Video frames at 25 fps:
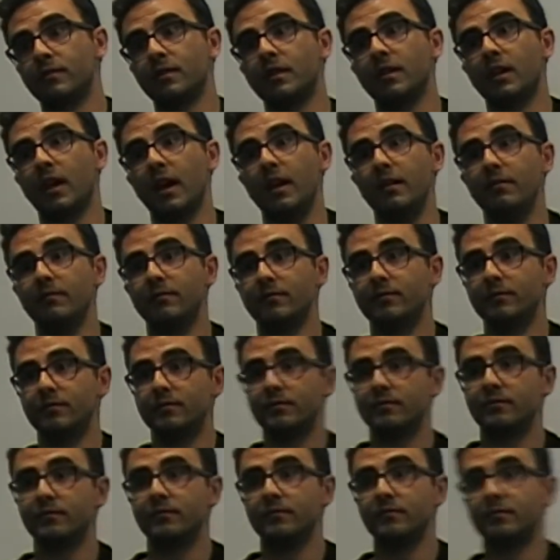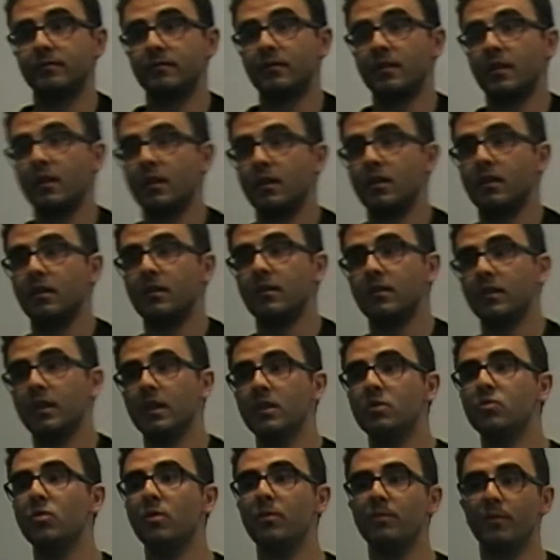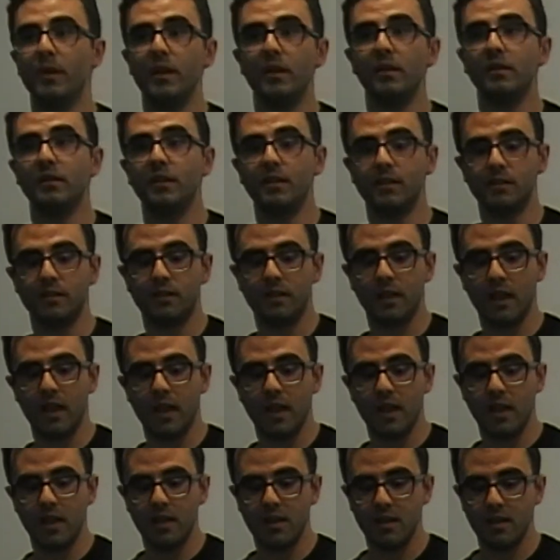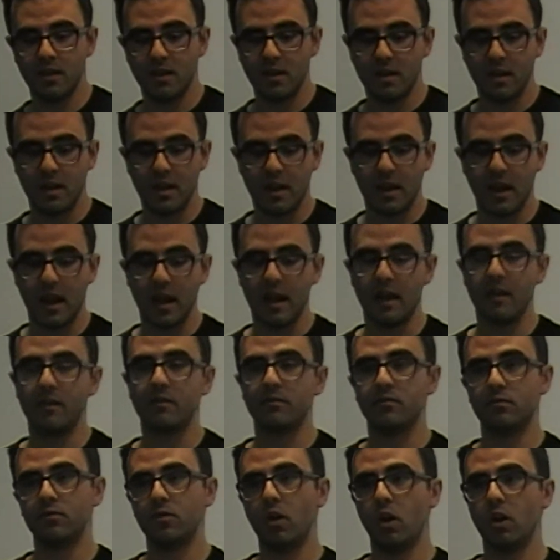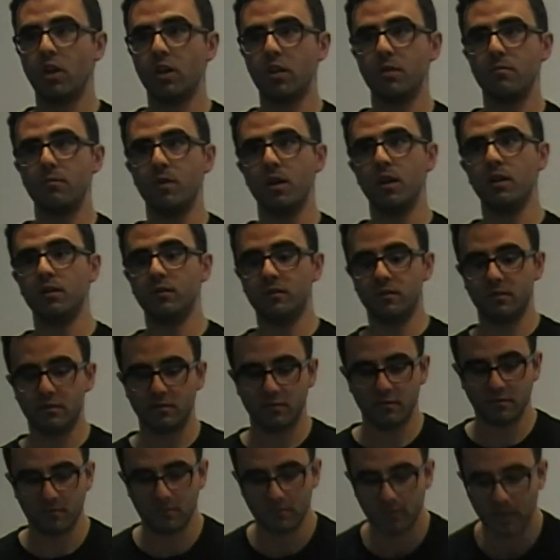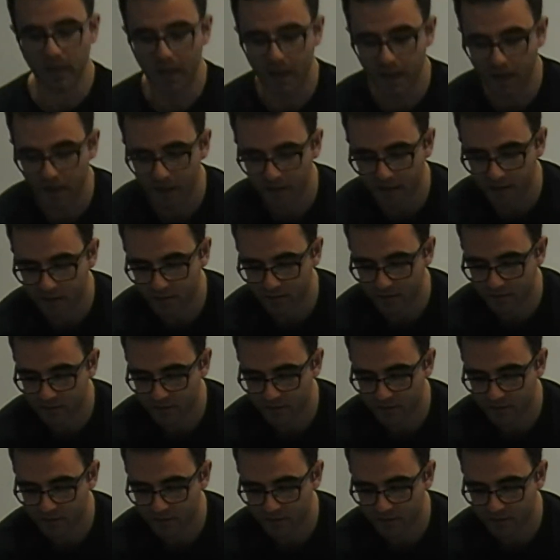Okay? This will build us a document like,